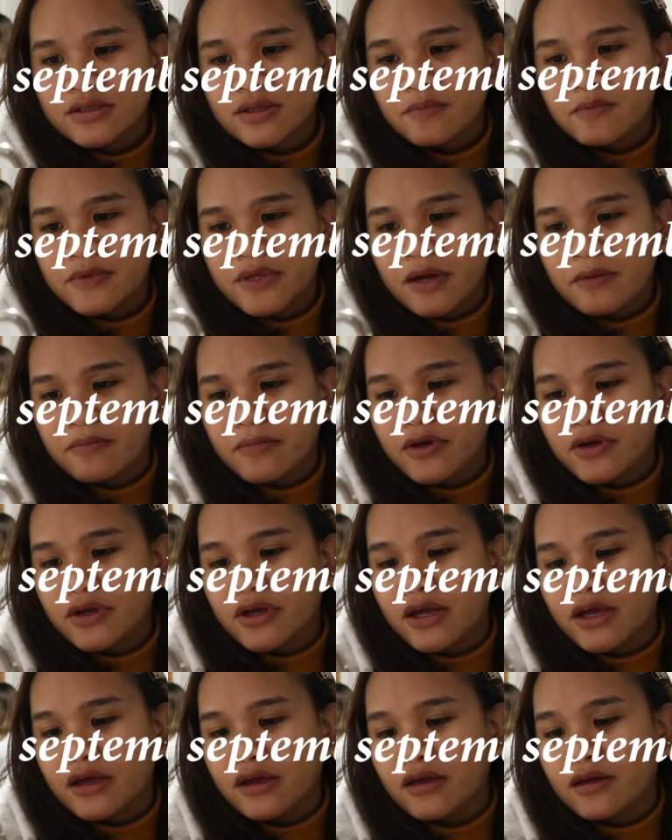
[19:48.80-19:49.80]
September
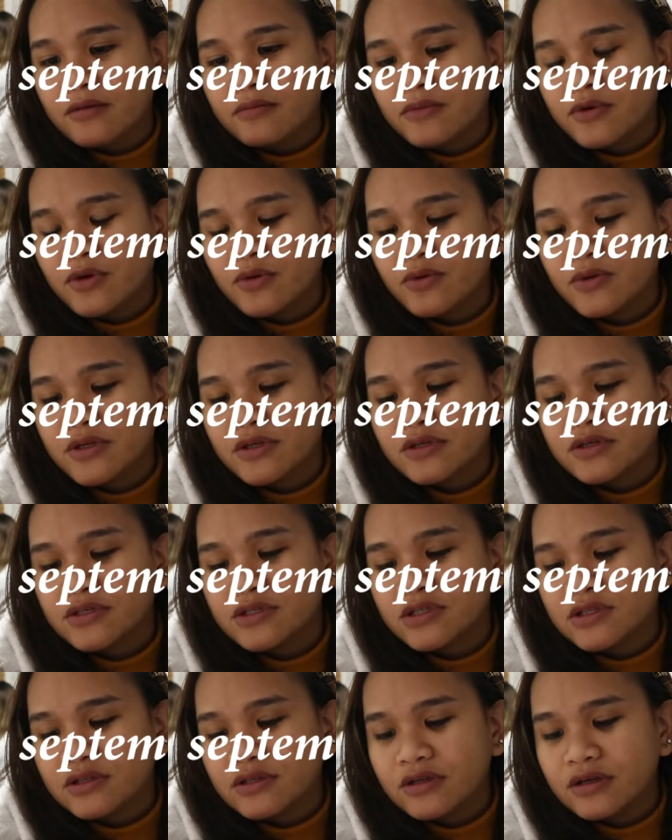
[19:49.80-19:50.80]
came, it
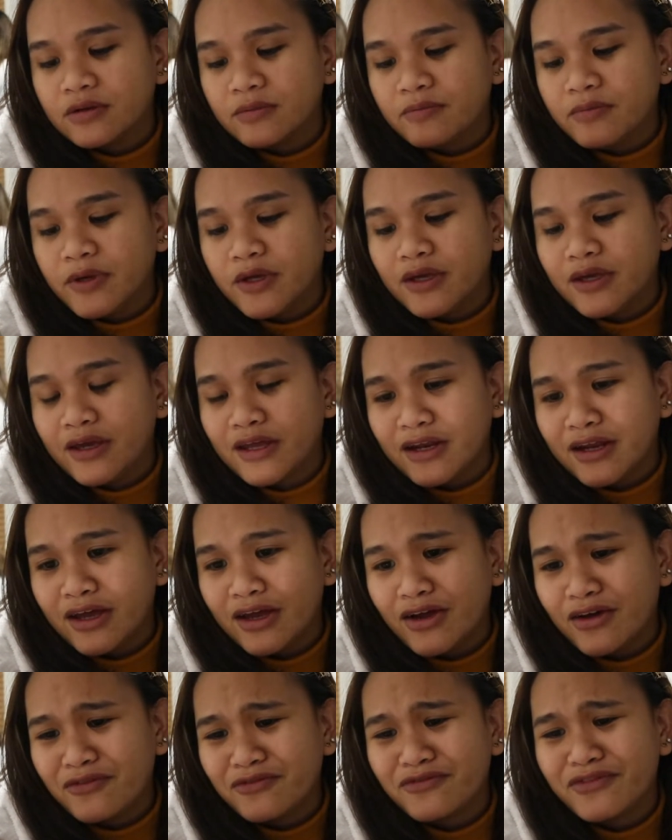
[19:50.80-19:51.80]
was the
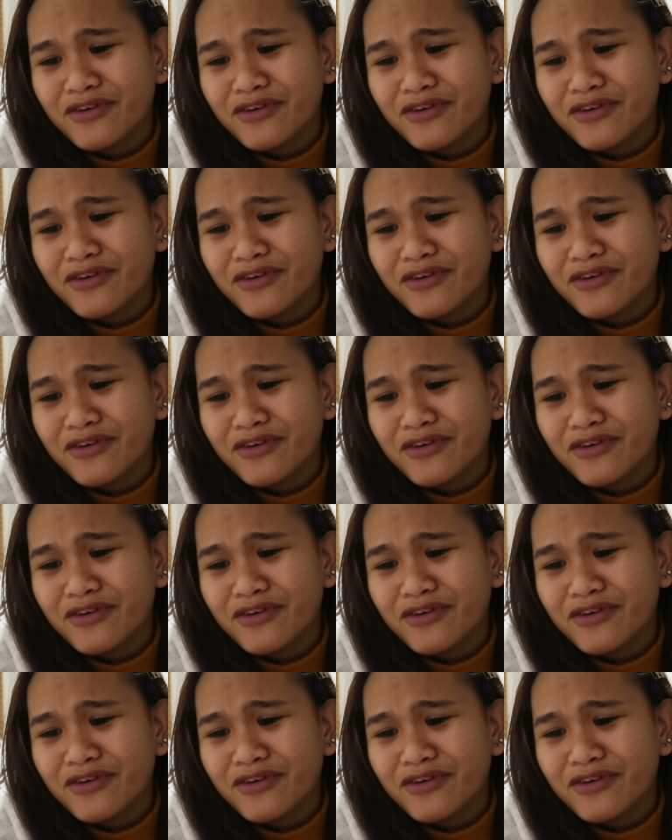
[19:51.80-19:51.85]
beginning of